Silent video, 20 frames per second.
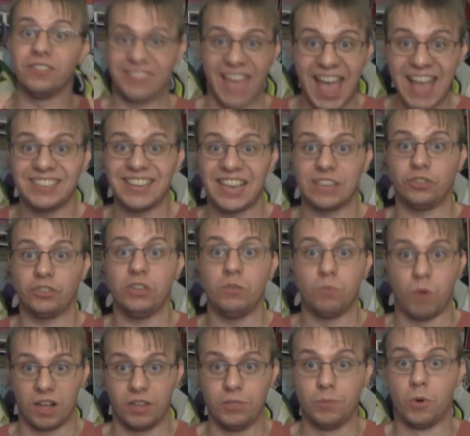that's actually
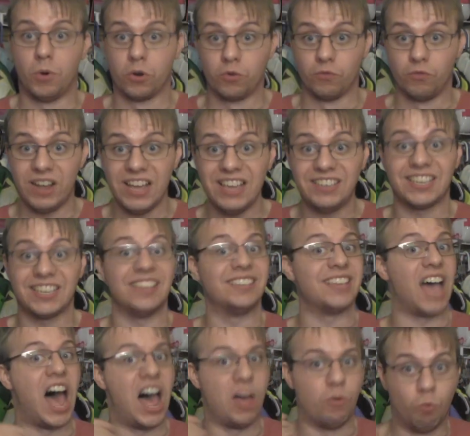one of the more reasons
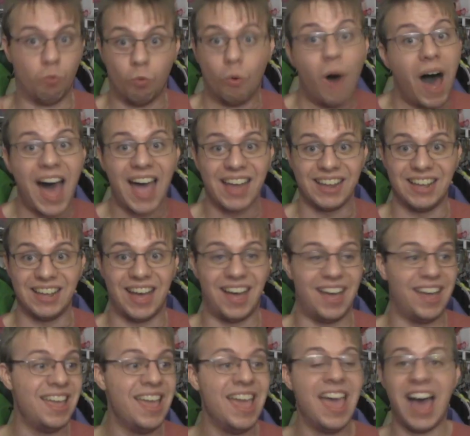on why
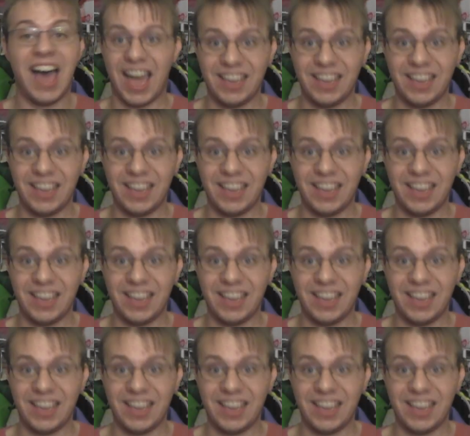uh,